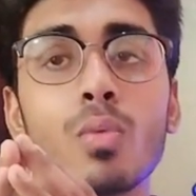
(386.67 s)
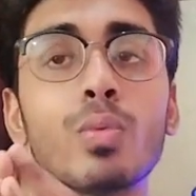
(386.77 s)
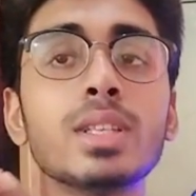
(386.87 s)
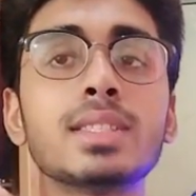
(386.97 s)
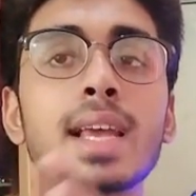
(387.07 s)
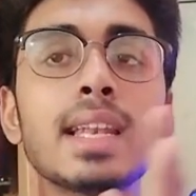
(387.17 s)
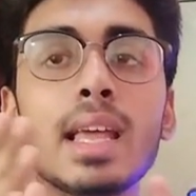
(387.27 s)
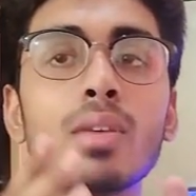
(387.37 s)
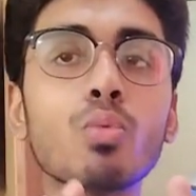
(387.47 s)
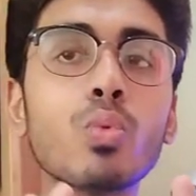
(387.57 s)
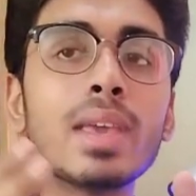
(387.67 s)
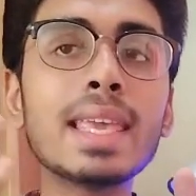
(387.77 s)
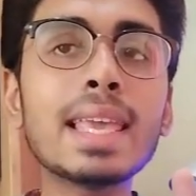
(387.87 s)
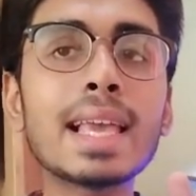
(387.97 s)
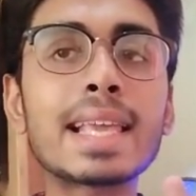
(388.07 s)
we said
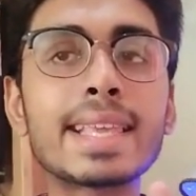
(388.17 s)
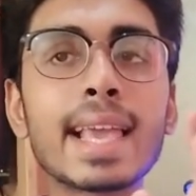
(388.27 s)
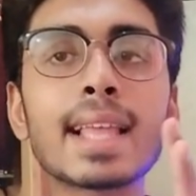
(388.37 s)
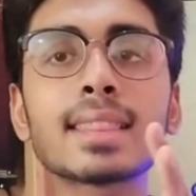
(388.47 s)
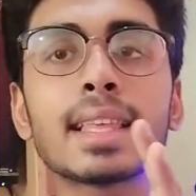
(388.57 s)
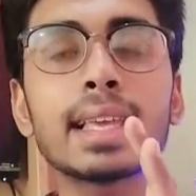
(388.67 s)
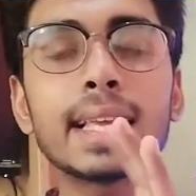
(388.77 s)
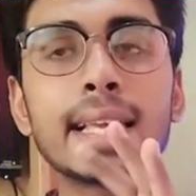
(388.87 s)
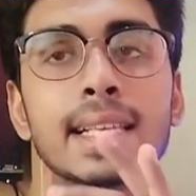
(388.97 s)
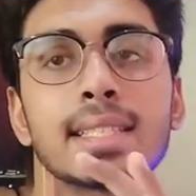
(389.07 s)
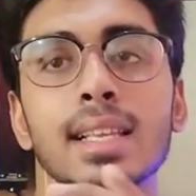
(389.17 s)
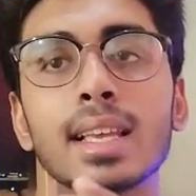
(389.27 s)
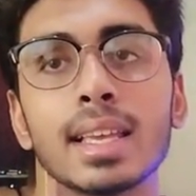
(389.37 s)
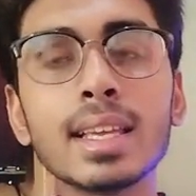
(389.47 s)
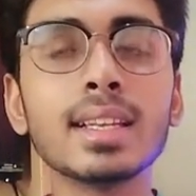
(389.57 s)
we get is
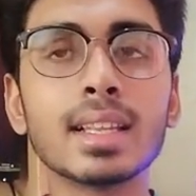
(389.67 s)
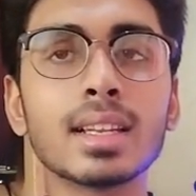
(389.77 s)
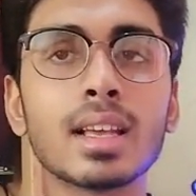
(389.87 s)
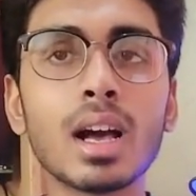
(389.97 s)
hinnen.